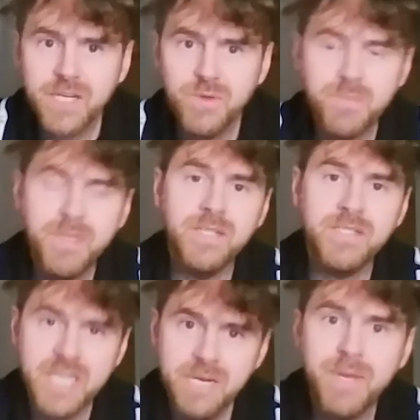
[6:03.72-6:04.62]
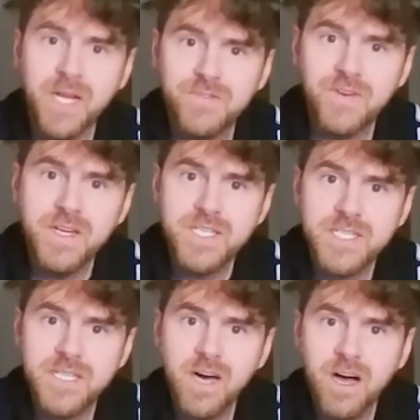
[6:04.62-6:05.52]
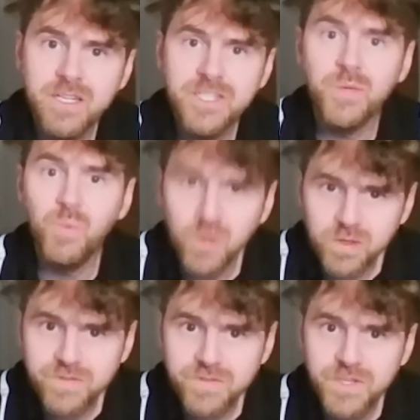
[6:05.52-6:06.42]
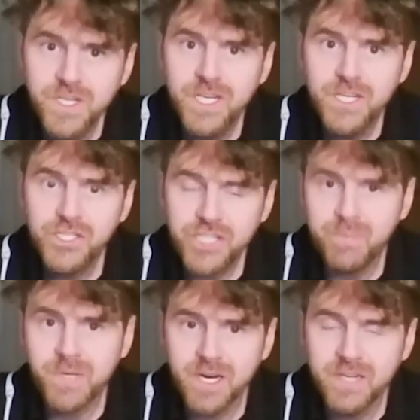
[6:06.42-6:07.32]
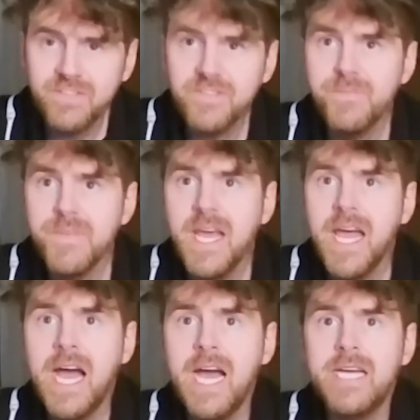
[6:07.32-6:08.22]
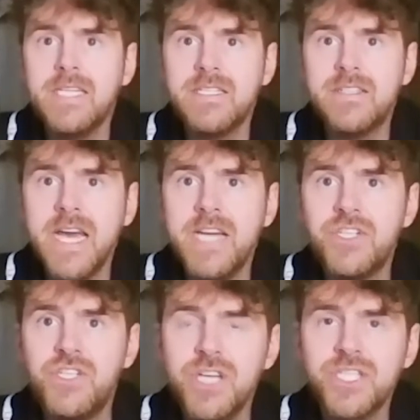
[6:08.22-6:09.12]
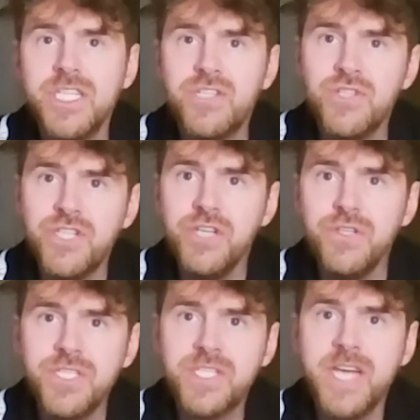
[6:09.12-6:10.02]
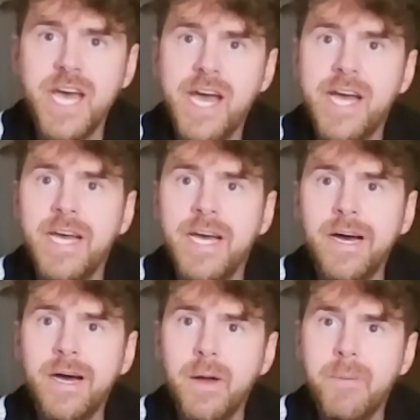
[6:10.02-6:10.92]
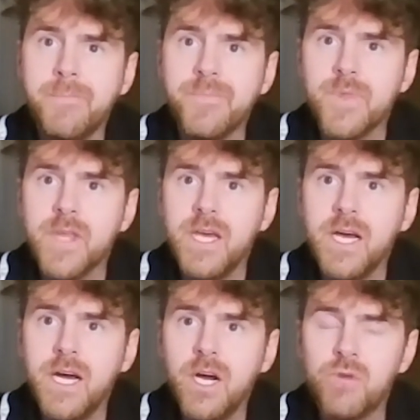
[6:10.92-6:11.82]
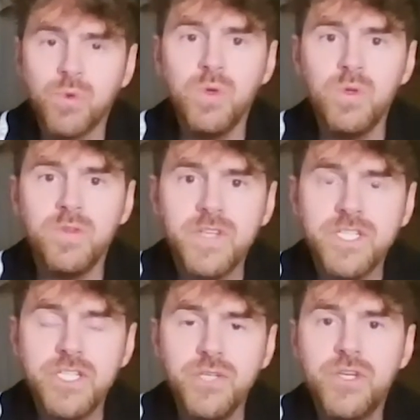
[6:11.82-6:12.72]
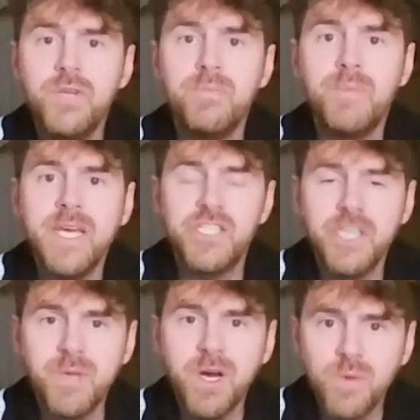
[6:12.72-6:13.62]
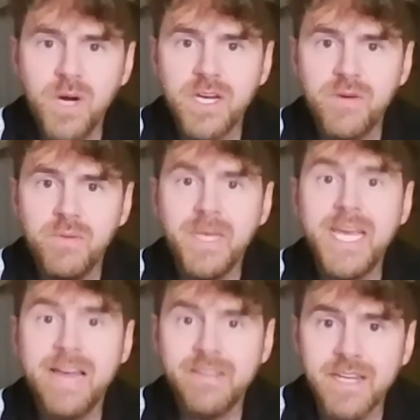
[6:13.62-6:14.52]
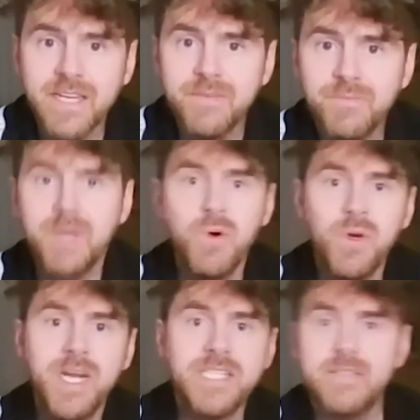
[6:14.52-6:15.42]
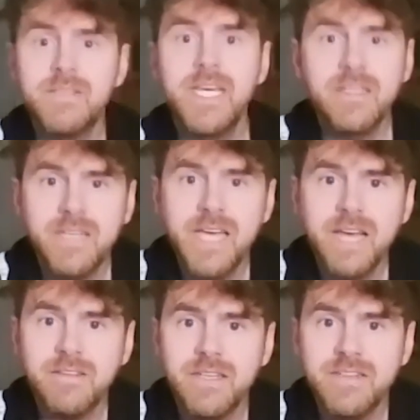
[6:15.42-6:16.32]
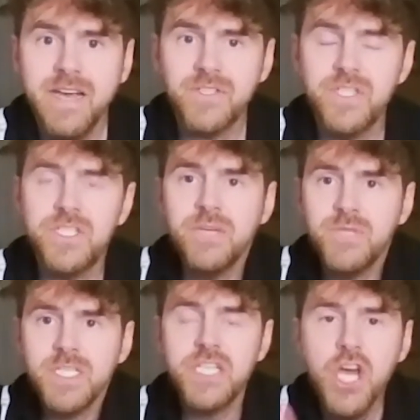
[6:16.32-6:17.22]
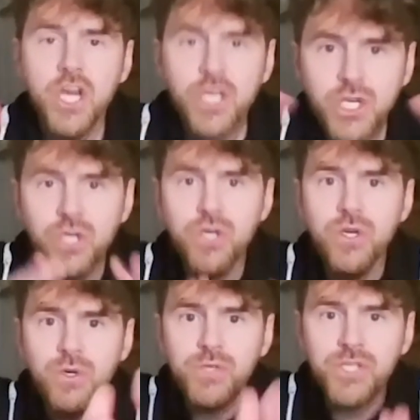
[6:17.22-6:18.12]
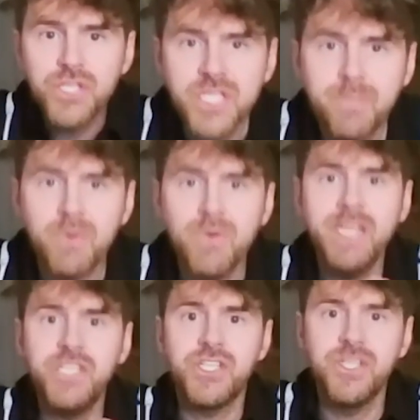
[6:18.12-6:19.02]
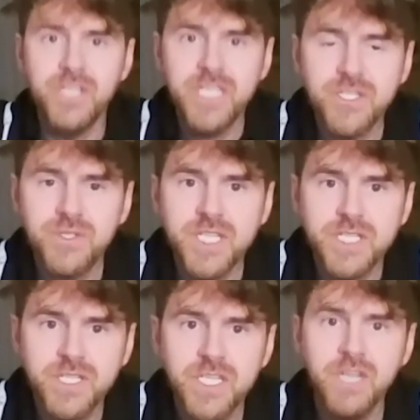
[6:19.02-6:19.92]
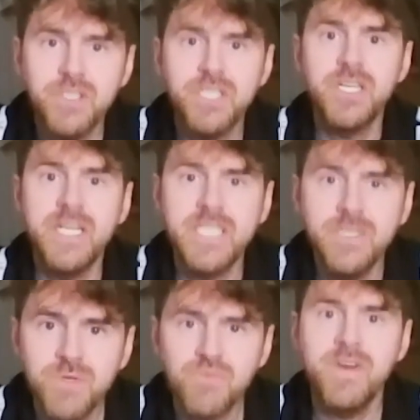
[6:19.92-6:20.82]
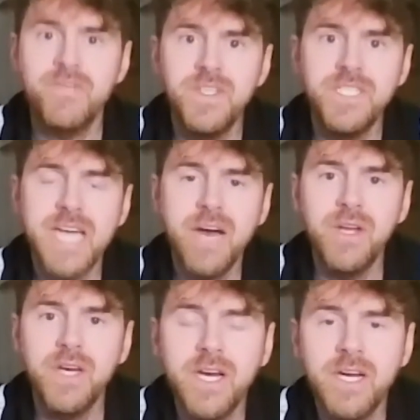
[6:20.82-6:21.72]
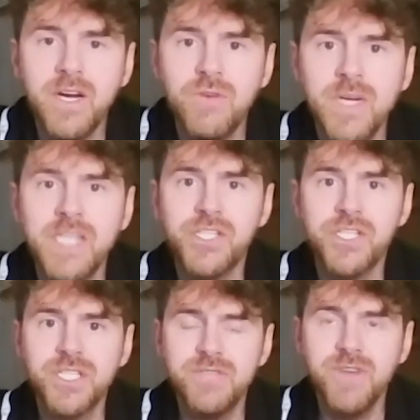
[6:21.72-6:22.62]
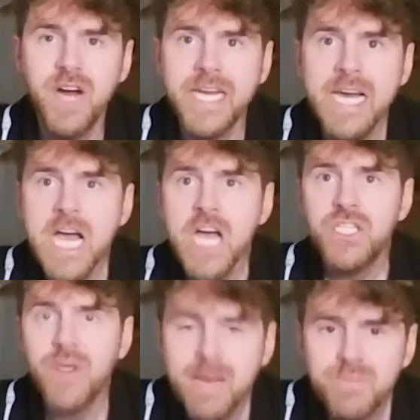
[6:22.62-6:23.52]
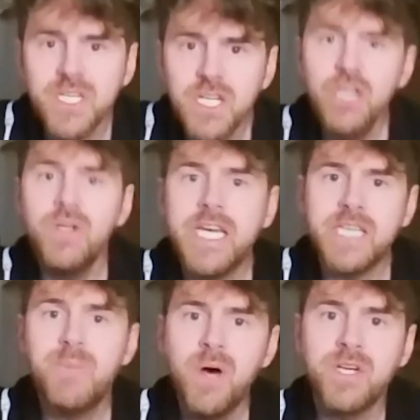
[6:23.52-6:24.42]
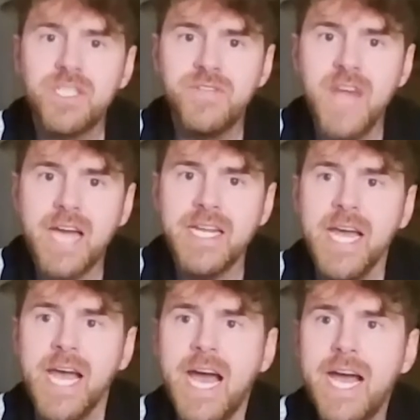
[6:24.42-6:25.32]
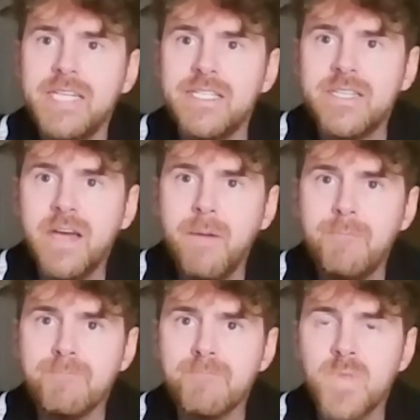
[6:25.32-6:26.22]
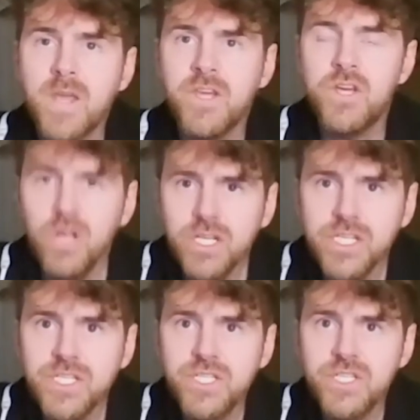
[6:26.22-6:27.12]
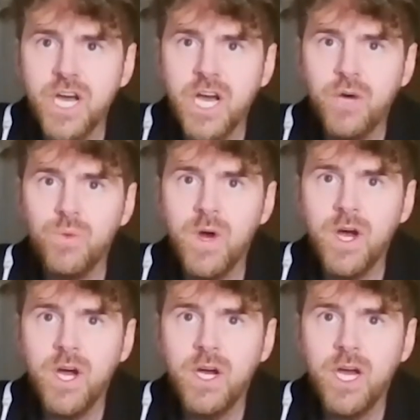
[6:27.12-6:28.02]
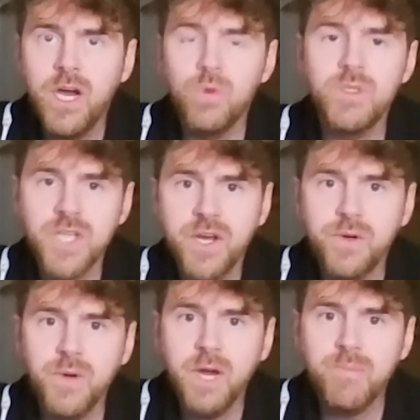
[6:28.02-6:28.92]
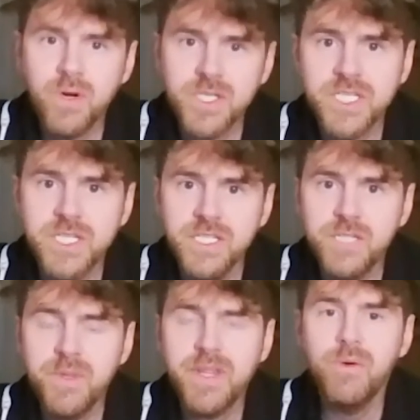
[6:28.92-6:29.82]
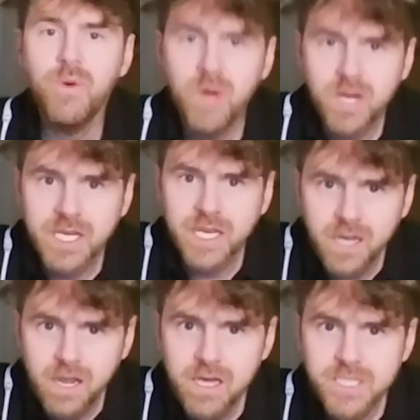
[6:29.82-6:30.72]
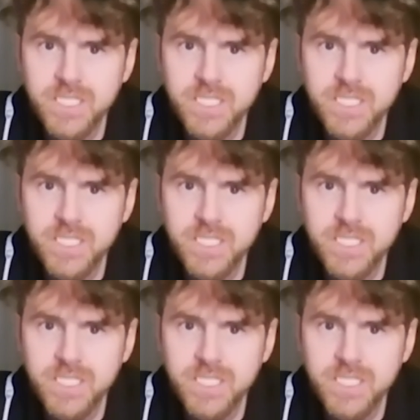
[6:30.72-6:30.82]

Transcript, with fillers: was built in Belfast at the Harland and Wolff shipyards, and they'd just introduced their um, uh, a rule that you couldn't be a shipyard worker and be Catholic. They more or less kicked the Catholics out, and so there was this huge separation. This, this, you know, society was riven down a, a religious divide. So absolutely, it's part of that. And um, the Golighers uh, were uh, also uh, Protestant, but they were working class,